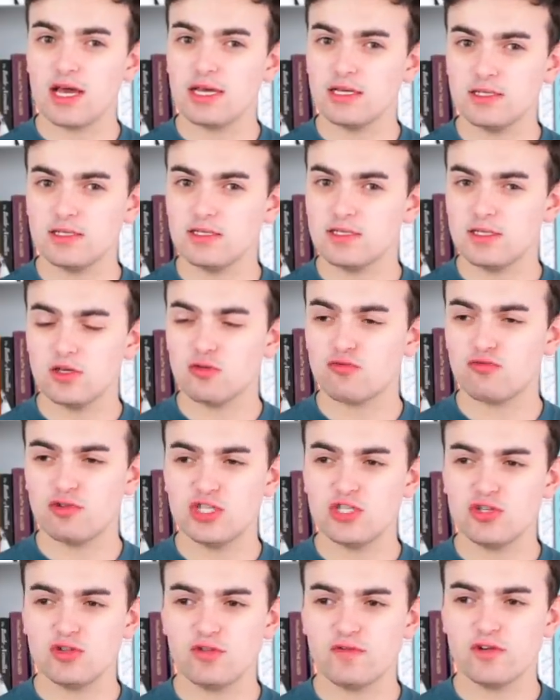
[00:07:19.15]
as the
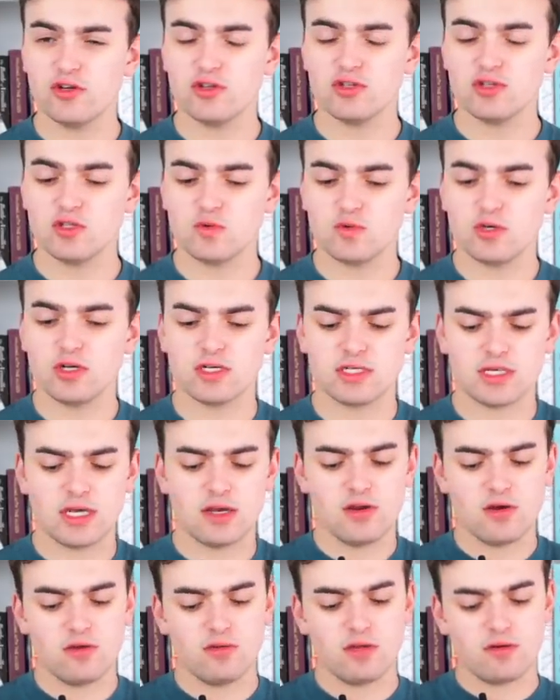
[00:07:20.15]
original versions were, because I
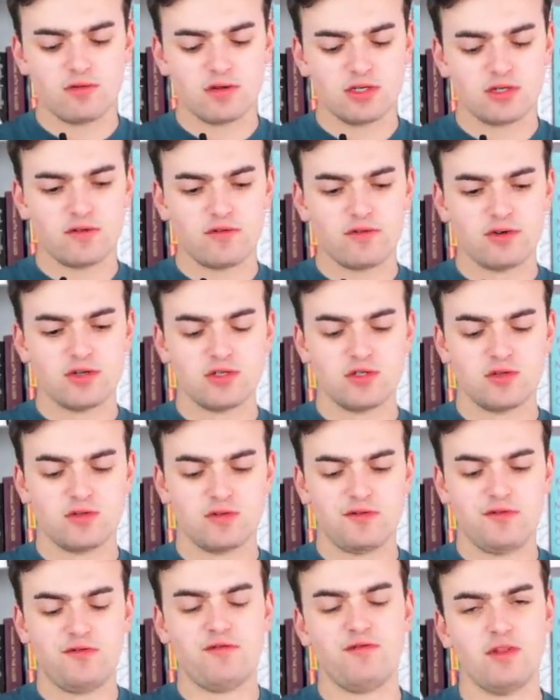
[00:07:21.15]
know the original versions
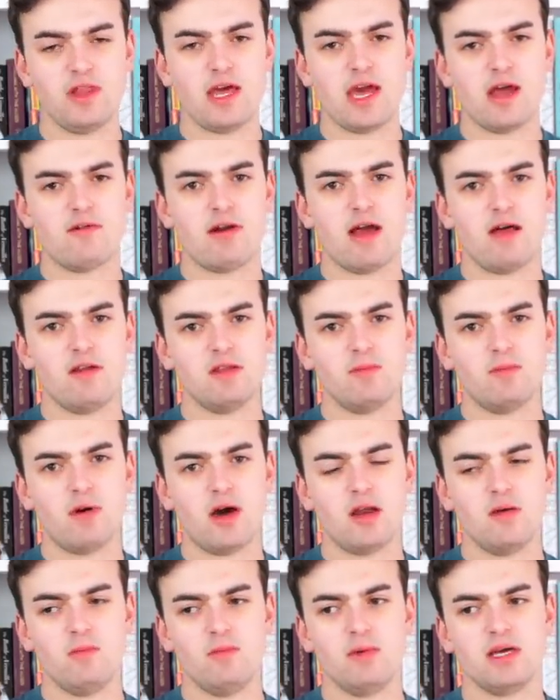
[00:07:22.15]
sort of flare out at the
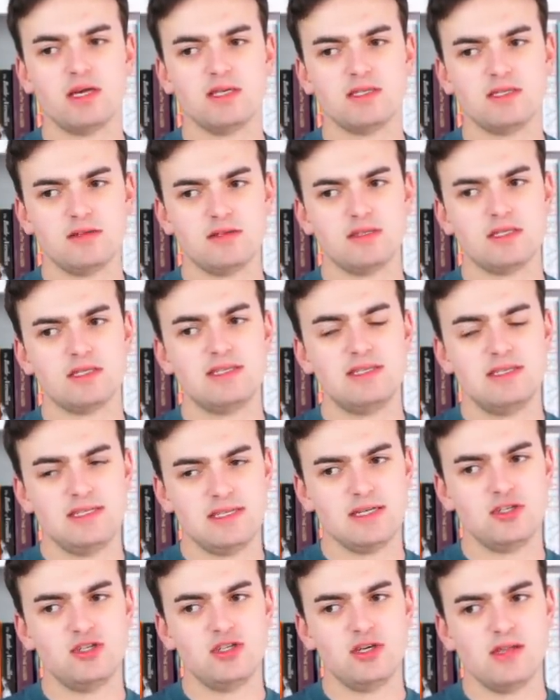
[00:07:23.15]
bottom because there's a
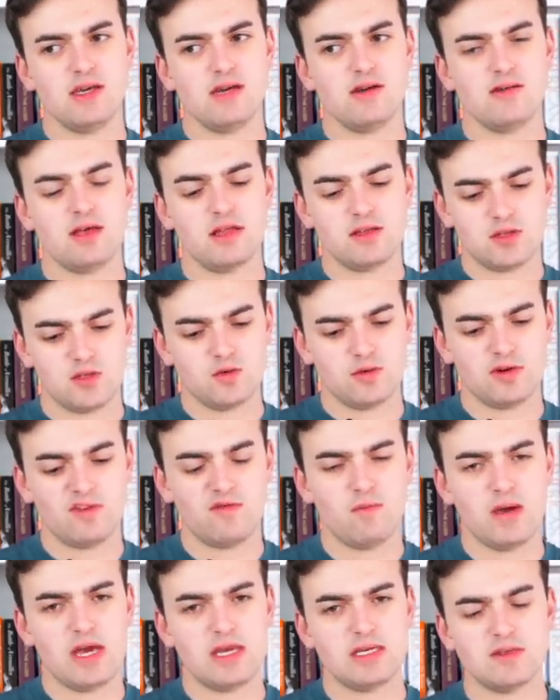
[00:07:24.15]
stitch in there that sort of
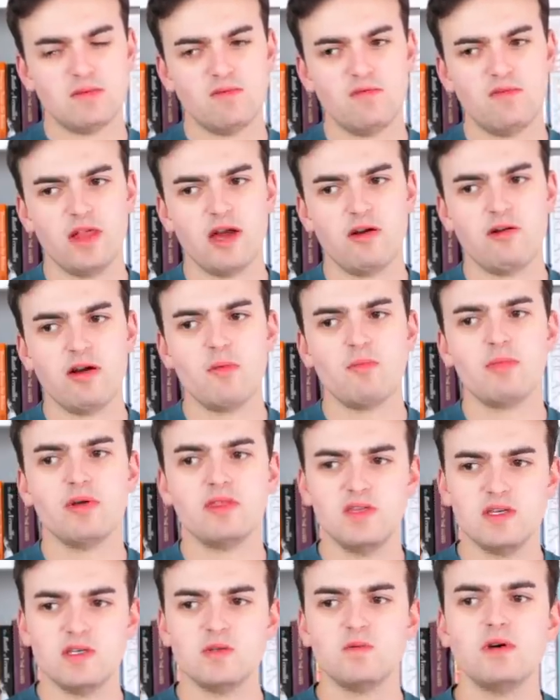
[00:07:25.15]
makes them flare out.
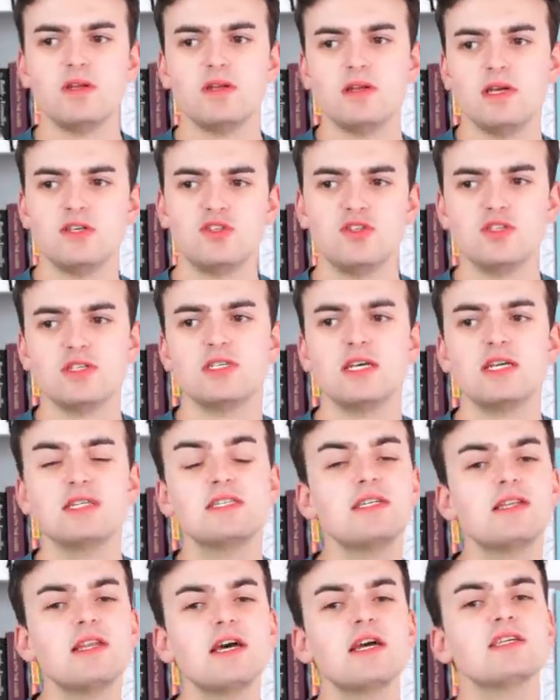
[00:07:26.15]
But this one is just,
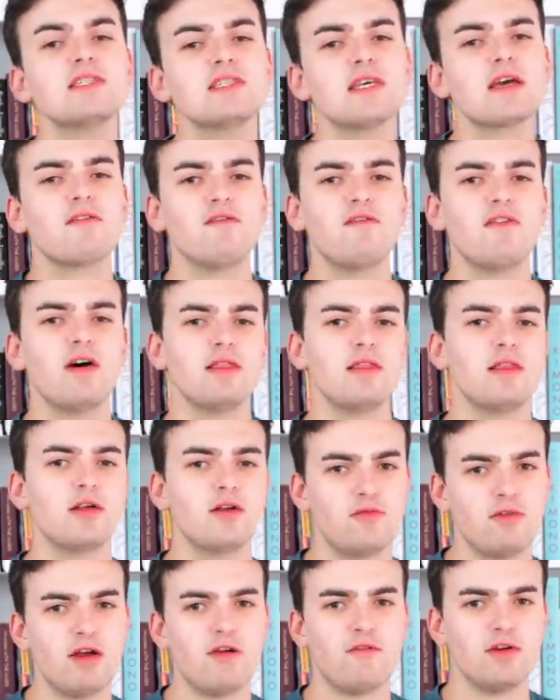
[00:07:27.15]
it's a nice, like, fun
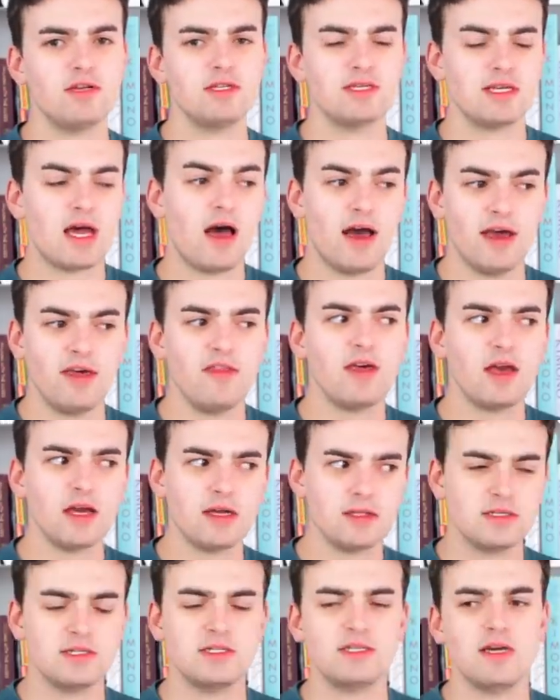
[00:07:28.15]
little reference, I
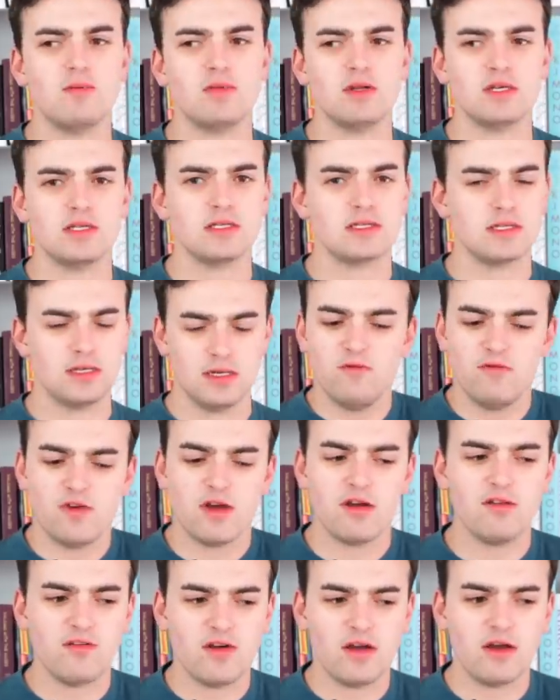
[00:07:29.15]
think, to Demna's
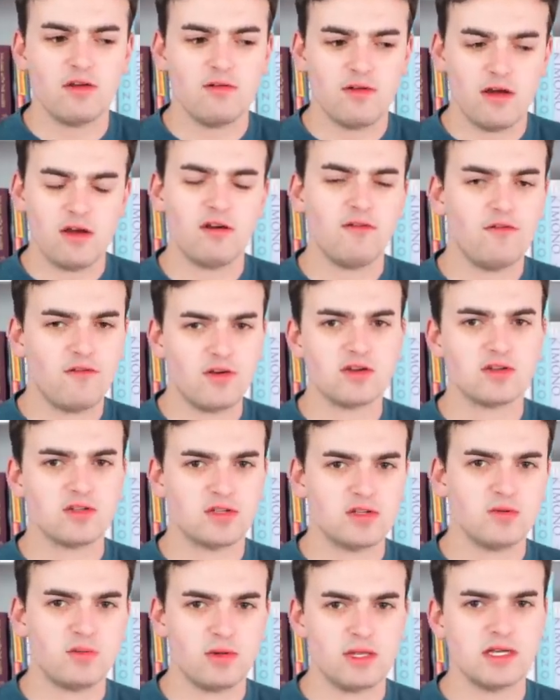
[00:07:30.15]
very, very, very
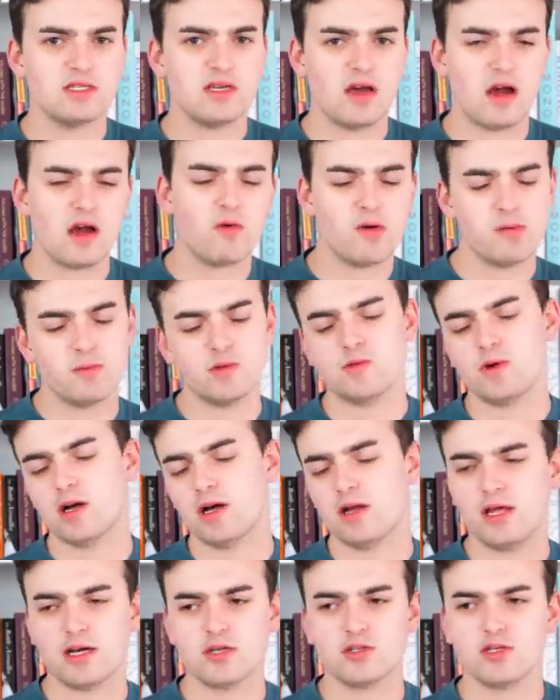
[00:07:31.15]
first Balenciaga women's wear
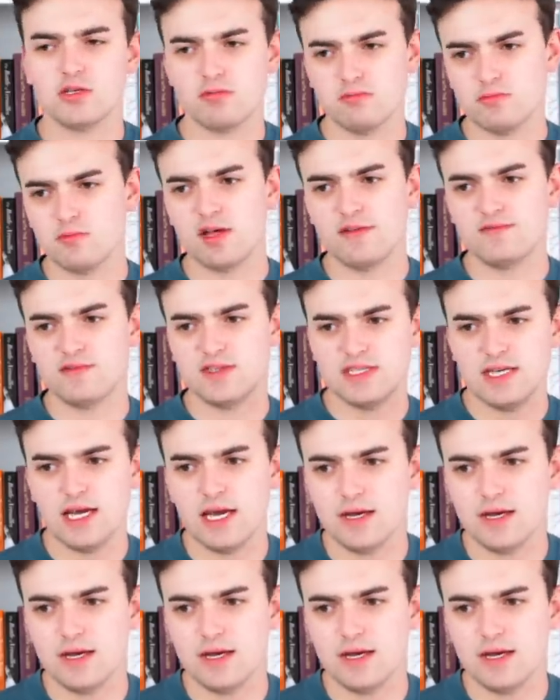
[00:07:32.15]
collection. Love to see